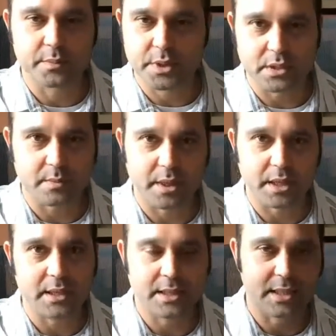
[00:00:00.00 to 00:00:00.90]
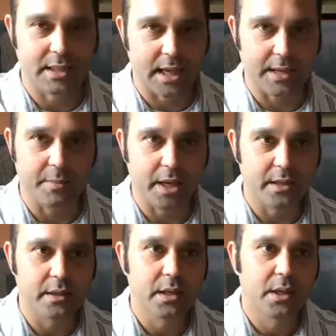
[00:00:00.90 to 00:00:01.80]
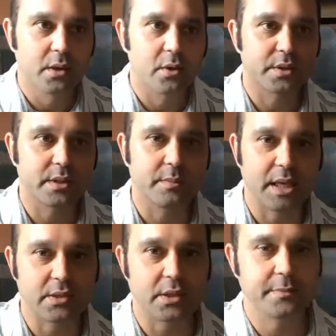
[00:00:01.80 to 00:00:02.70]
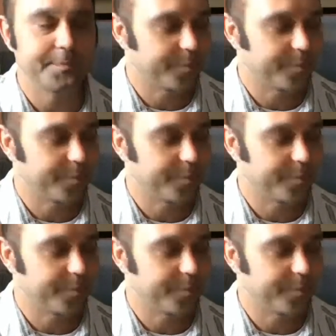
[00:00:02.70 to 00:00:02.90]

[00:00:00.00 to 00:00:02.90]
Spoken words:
just about anything in A minor or C major.